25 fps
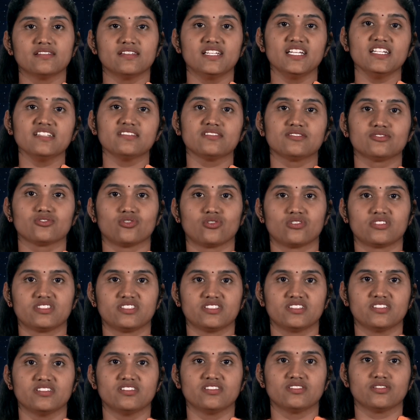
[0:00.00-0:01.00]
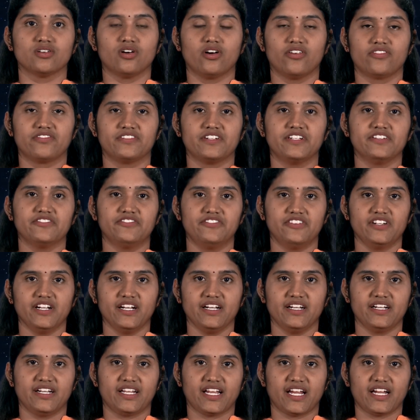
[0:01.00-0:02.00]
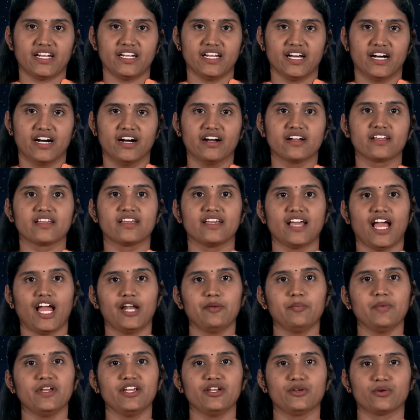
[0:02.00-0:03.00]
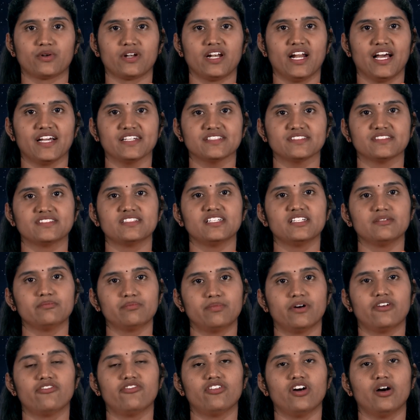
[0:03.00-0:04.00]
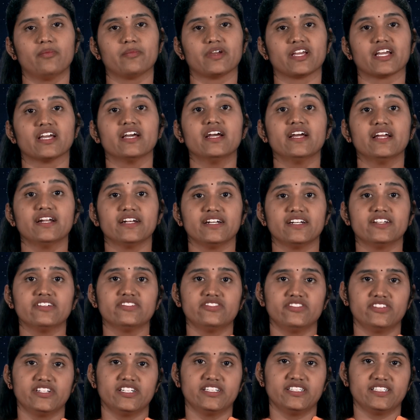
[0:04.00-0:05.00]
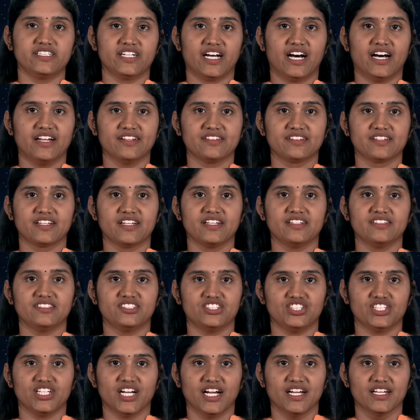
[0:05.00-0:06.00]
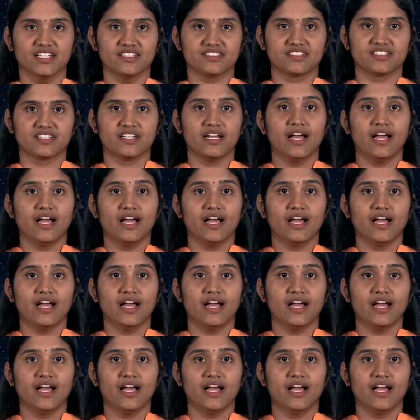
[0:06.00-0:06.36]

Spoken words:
These sources of different data can be utilized in performing different tasks in GIS